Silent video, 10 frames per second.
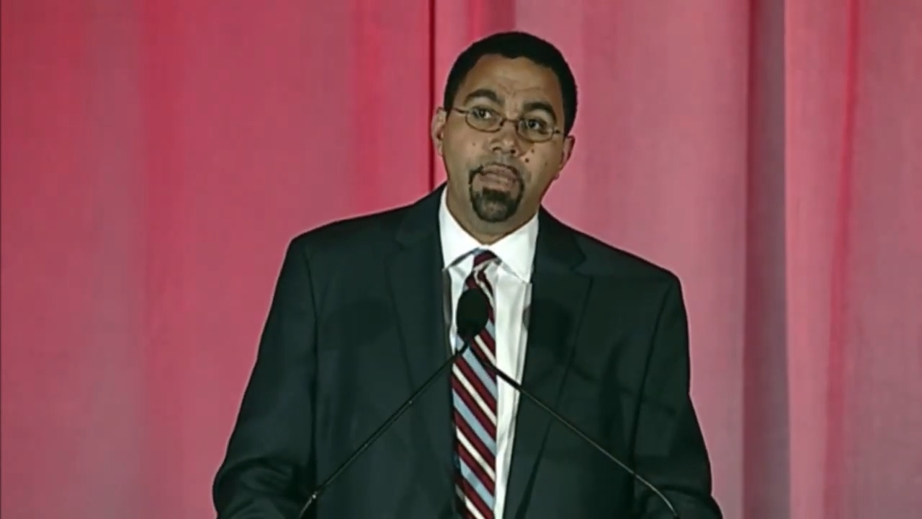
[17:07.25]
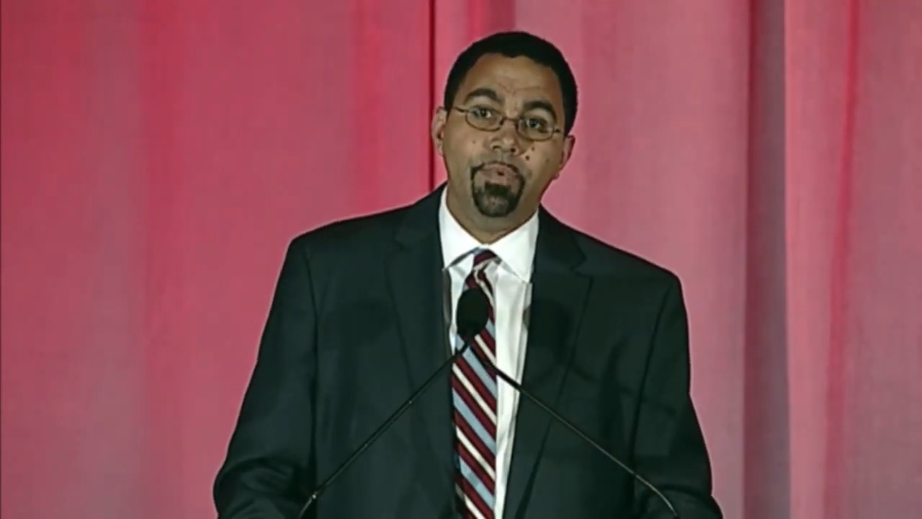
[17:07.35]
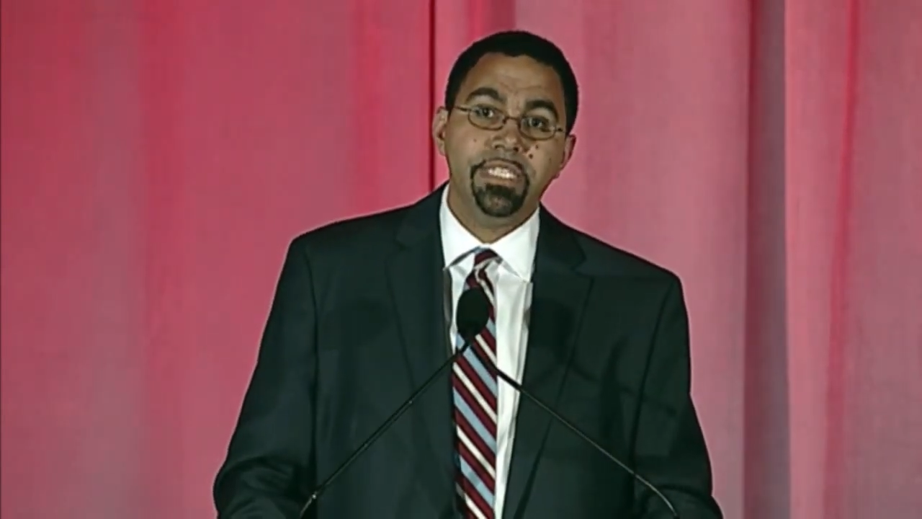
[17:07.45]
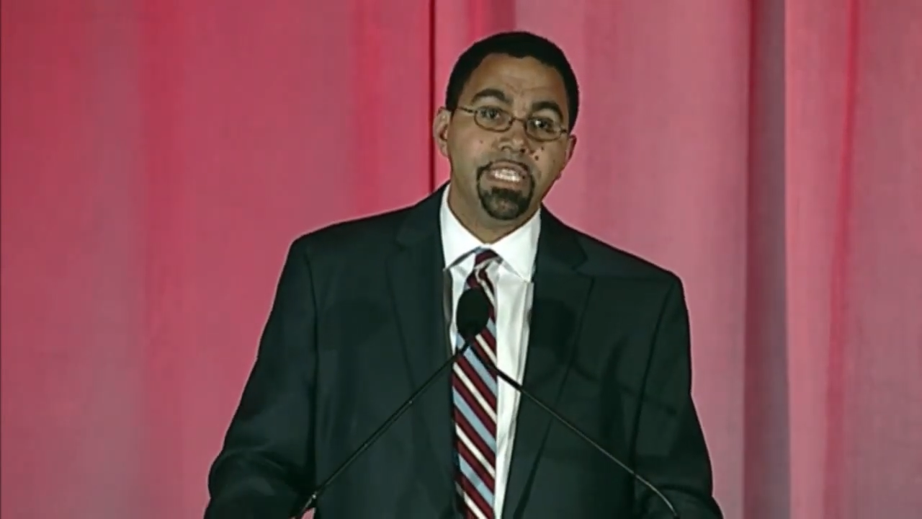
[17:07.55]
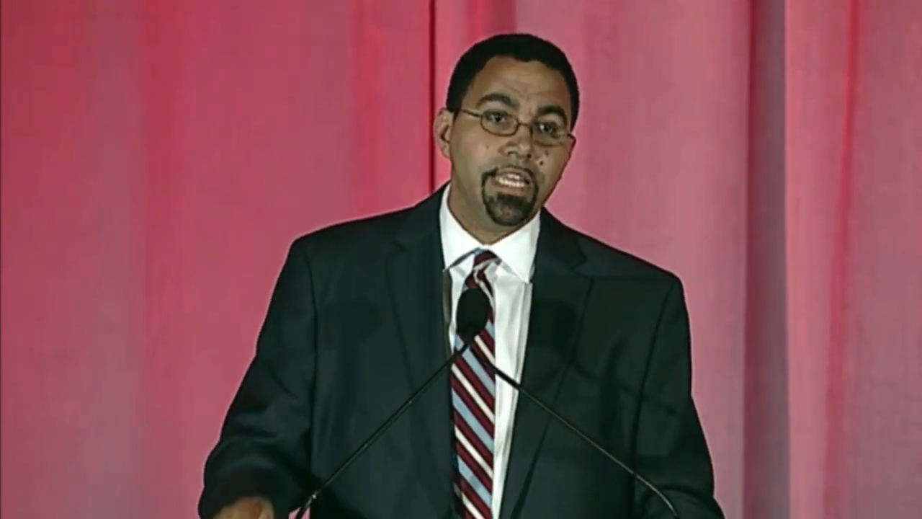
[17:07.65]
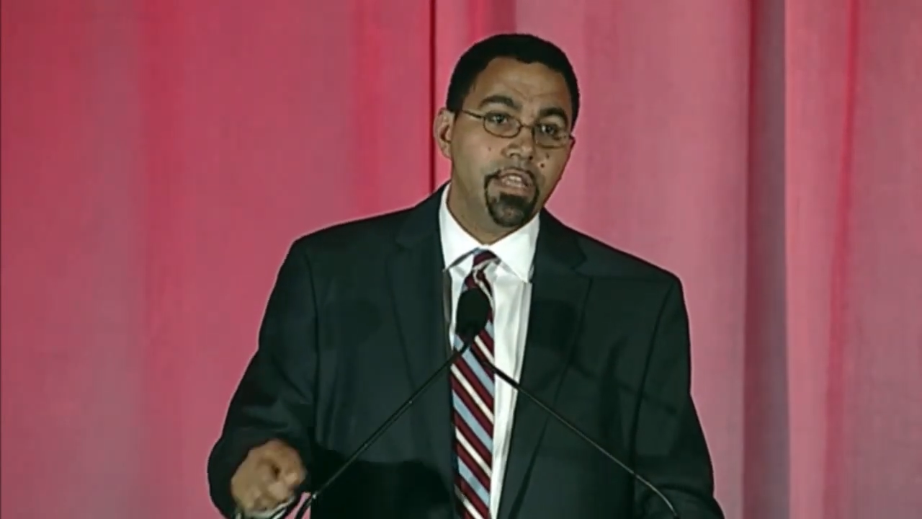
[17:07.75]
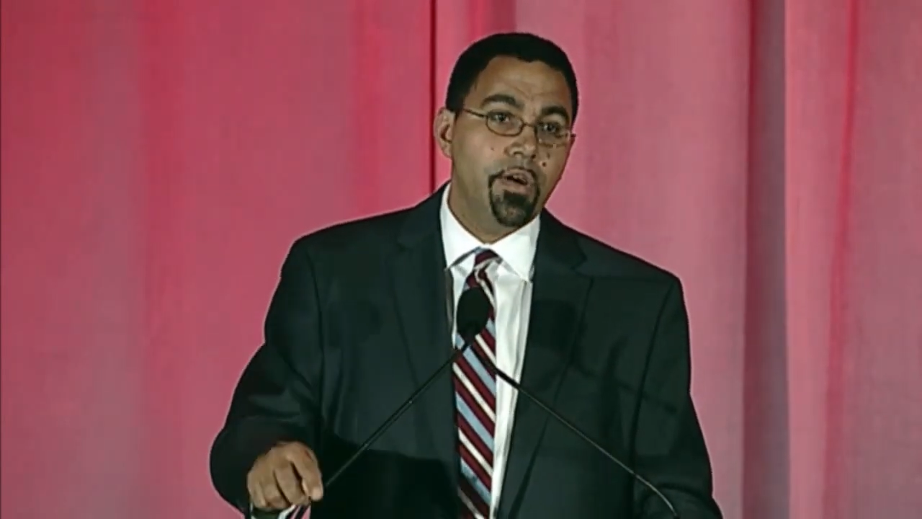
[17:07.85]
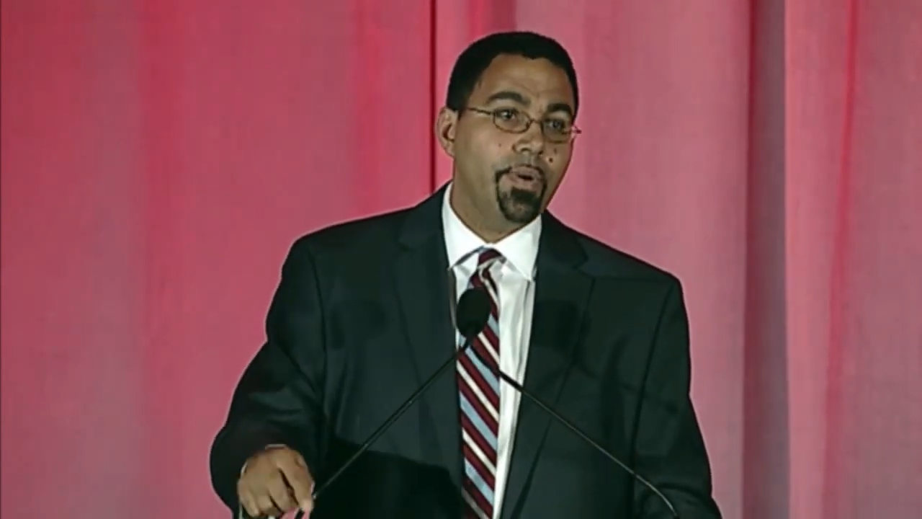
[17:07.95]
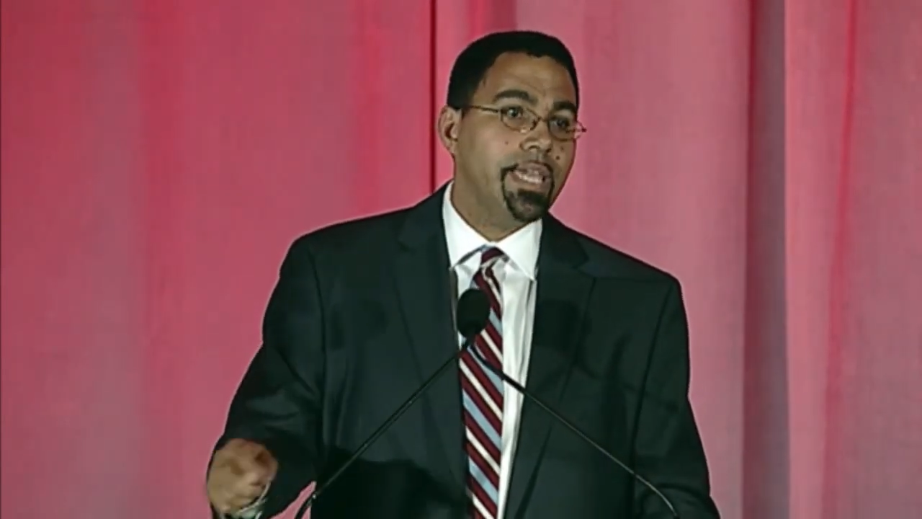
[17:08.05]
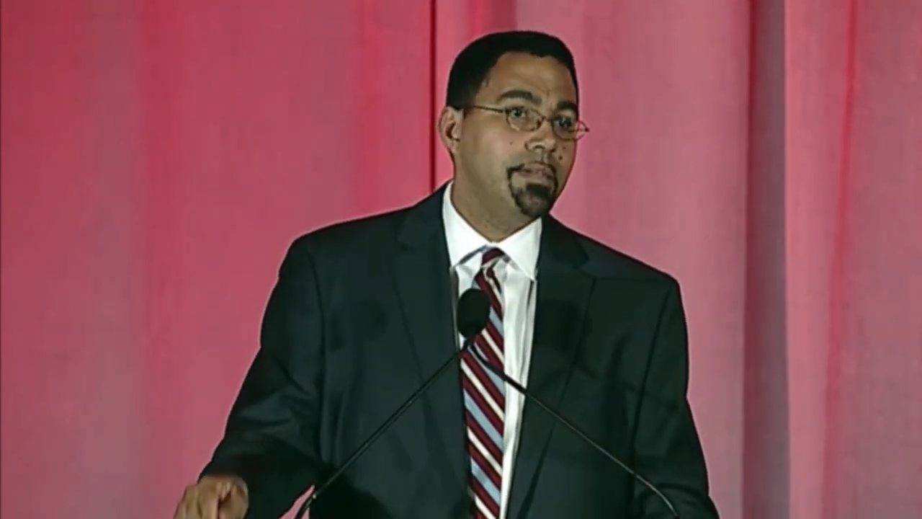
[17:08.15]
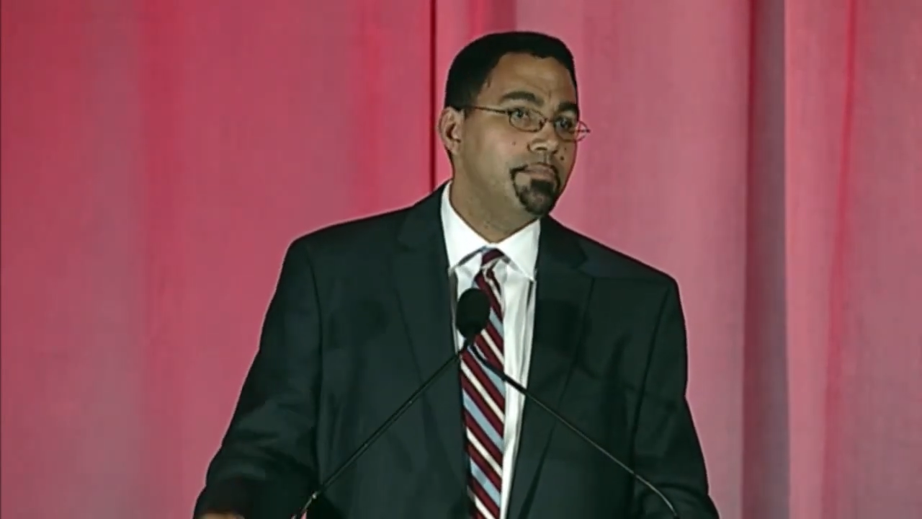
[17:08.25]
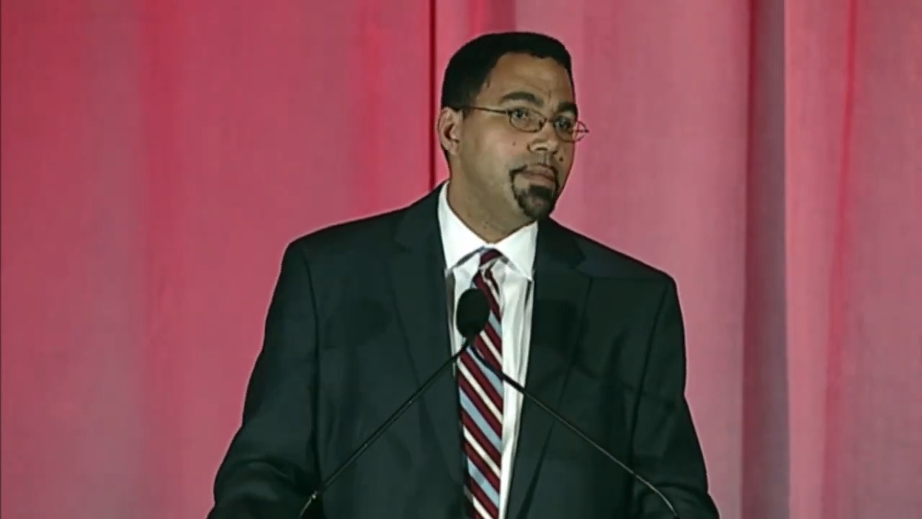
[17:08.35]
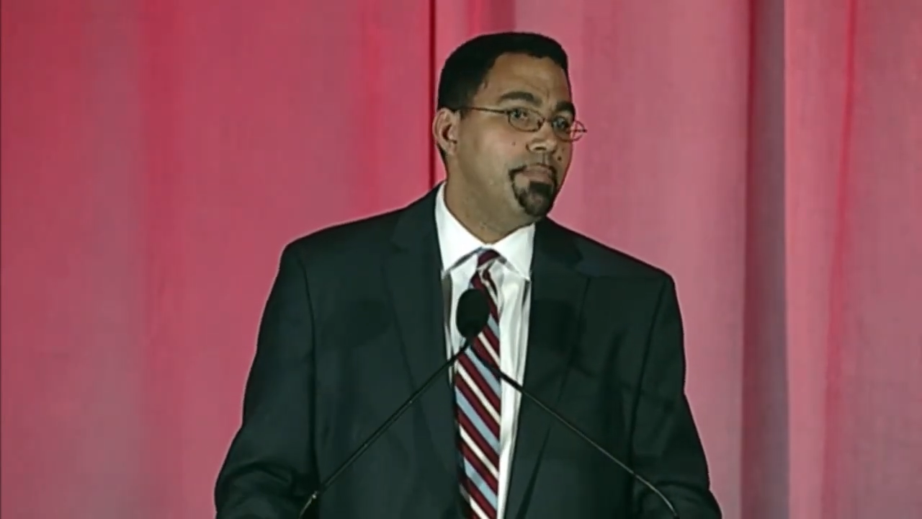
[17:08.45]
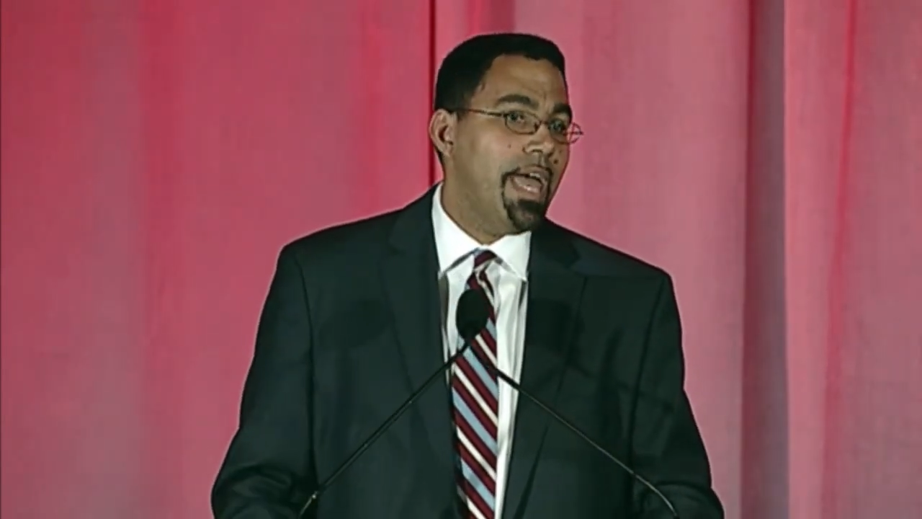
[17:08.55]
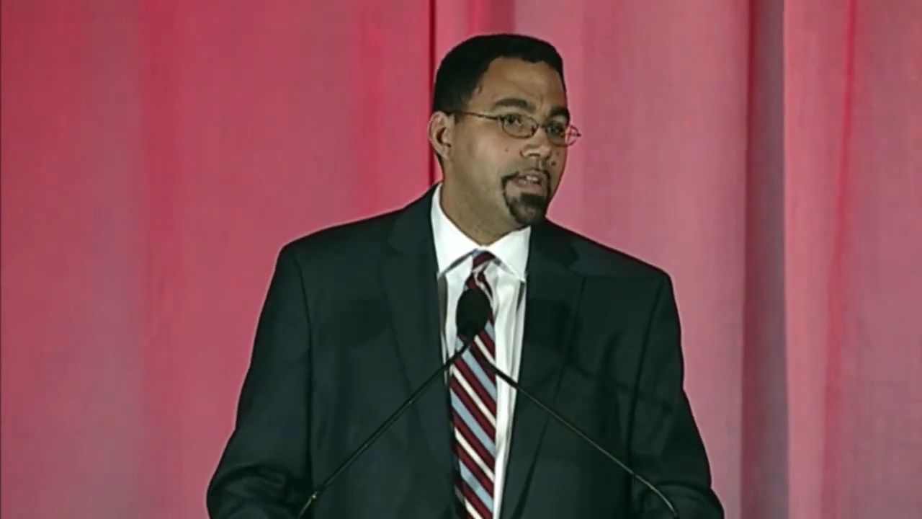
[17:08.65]
and we say, no, it
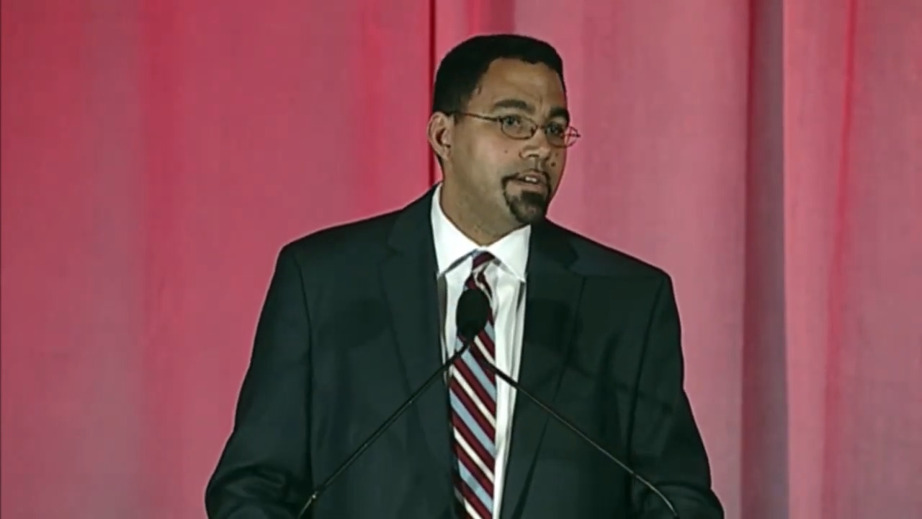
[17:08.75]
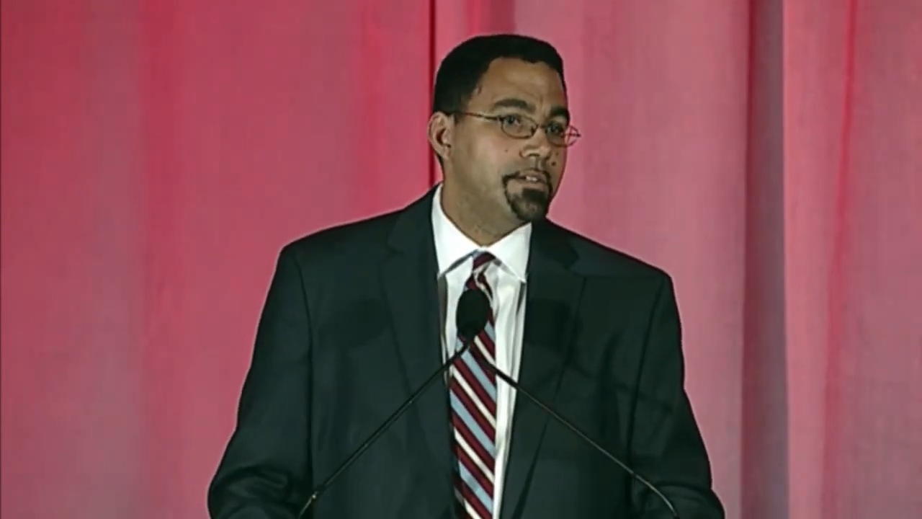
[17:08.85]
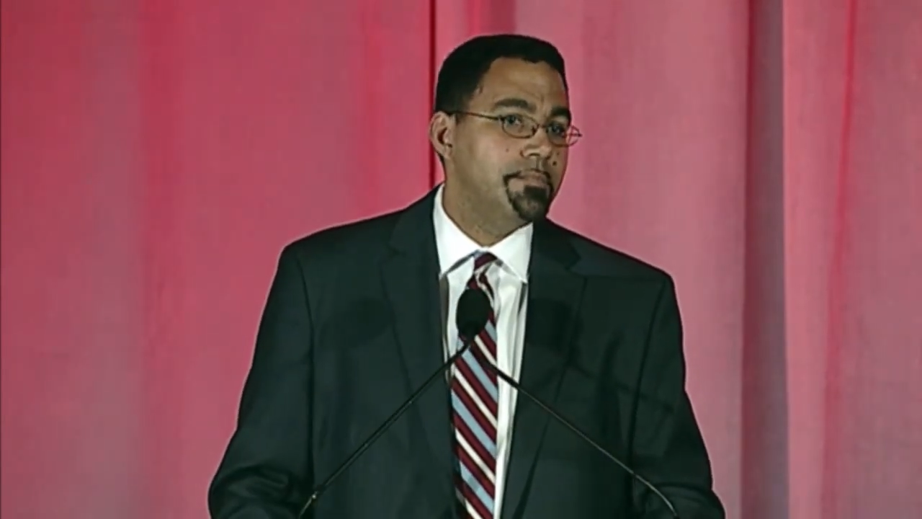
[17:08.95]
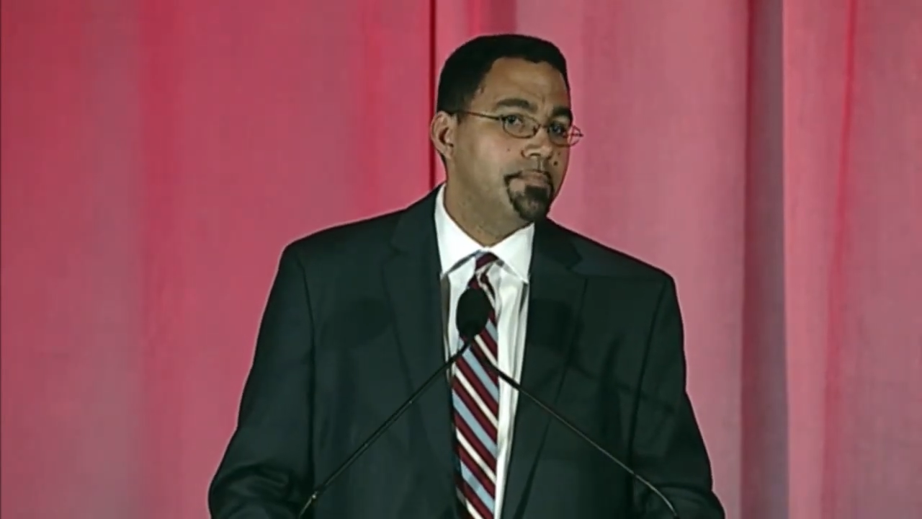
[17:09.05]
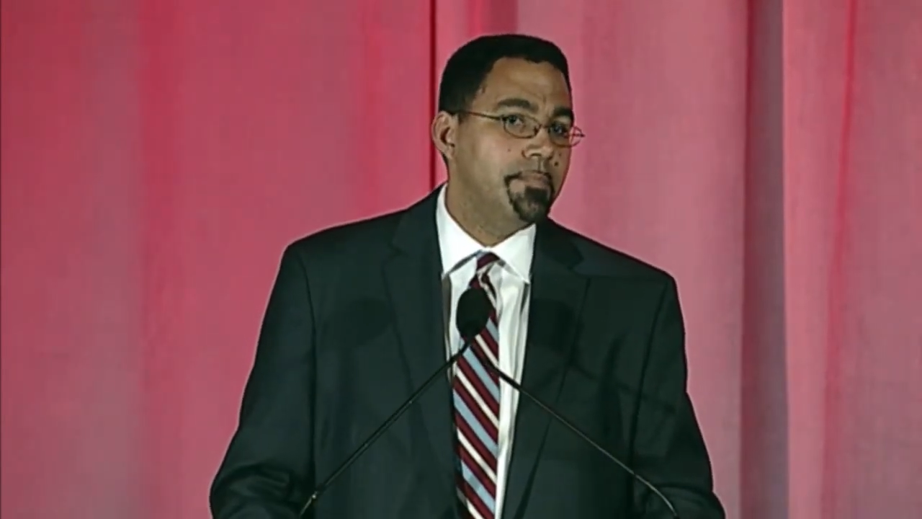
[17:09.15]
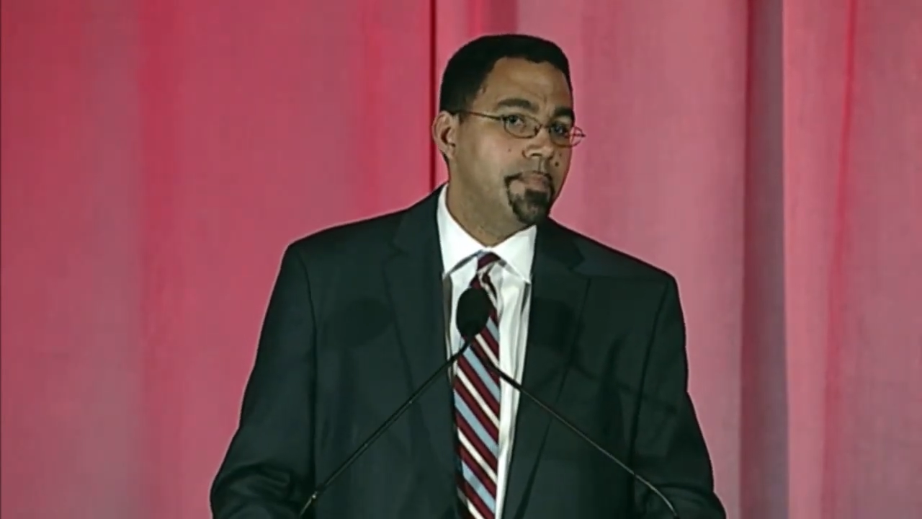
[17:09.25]
can be better.